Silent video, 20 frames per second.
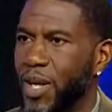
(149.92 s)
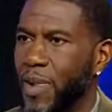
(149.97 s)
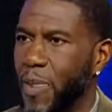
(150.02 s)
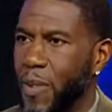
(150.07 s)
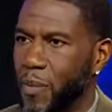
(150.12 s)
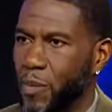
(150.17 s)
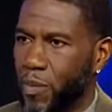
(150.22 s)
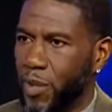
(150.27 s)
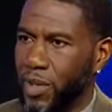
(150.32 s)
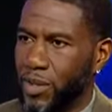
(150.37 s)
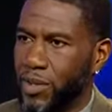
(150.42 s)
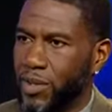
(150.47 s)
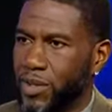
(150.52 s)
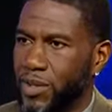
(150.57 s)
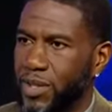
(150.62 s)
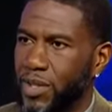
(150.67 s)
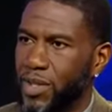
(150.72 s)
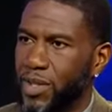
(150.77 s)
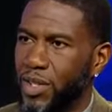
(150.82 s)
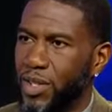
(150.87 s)
no, Eric
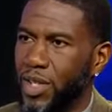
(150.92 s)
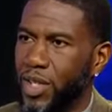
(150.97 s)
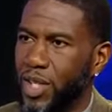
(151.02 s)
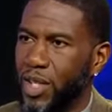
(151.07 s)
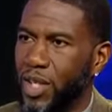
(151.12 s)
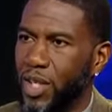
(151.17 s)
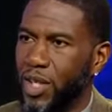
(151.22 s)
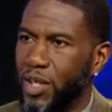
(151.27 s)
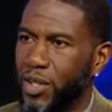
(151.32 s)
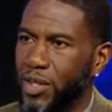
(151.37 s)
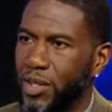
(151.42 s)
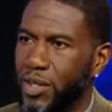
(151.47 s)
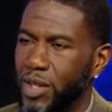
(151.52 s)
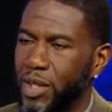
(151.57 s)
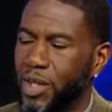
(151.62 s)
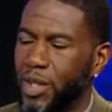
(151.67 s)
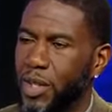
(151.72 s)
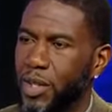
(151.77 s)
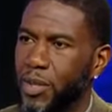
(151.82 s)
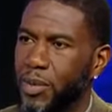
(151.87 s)
Swalwell, who's on,
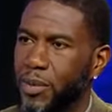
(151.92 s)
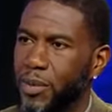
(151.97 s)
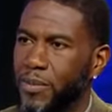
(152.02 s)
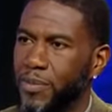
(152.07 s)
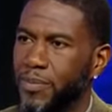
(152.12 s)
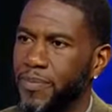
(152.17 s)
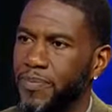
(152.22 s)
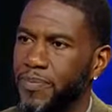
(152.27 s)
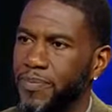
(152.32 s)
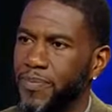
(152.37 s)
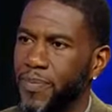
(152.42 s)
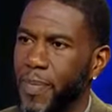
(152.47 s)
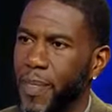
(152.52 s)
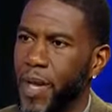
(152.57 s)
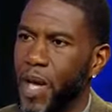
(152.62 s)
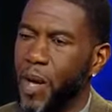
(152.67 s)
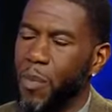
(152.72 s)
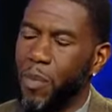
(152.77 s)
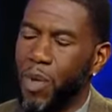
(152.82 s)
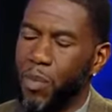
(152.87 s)
who's a member of the Intel
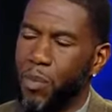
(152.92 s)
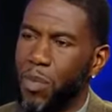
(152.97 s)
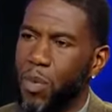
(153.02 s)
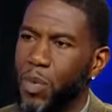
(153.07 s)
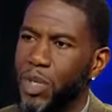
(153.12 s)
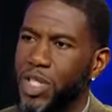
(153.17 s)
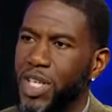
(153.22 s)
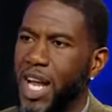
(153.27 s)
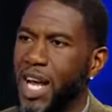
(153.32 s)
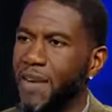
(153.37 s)
Committee, is a but, but we should